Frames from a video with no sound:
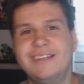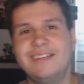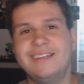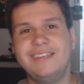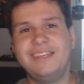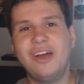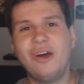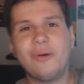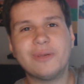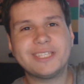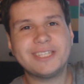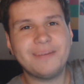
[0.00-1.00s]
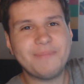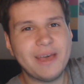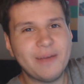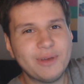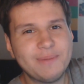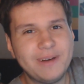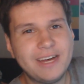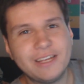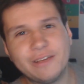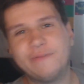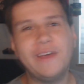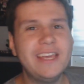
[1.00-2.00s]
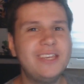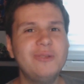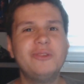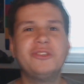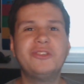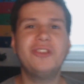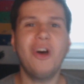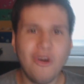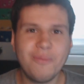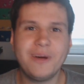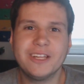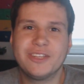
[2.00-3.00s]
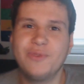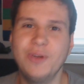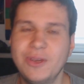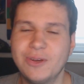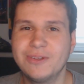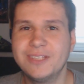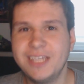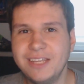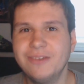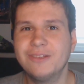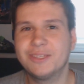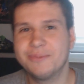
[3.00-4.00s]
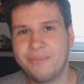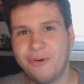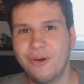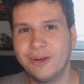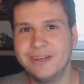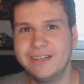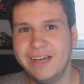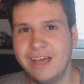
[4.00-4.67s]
Yo, what's up, everybody? Thank you so much for your continued support